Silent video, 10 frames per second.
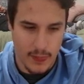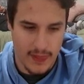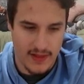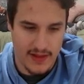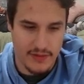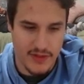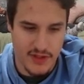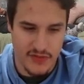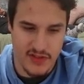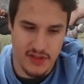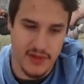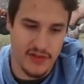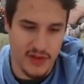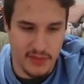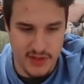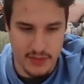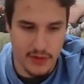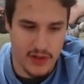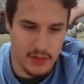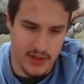I was just visiting my friend Mr.
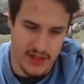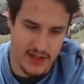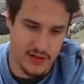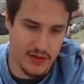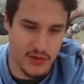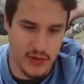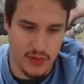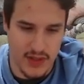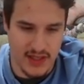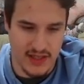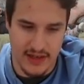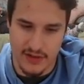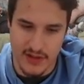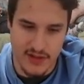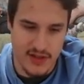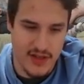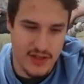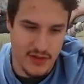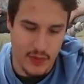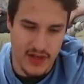Pokemon. I heard you were running an errand,
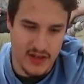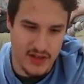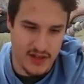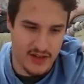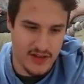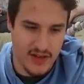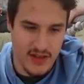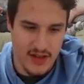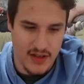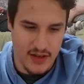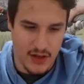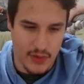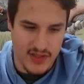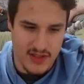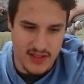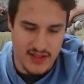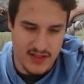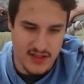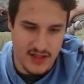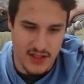so I waited here. Oh, what's
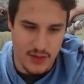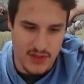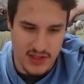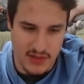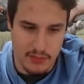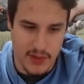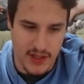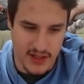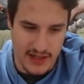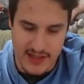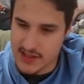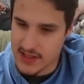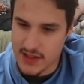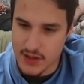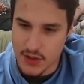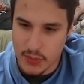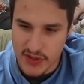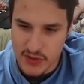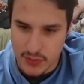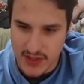this? A useless bug. I see. You
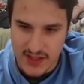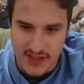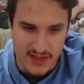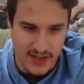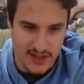must really suck.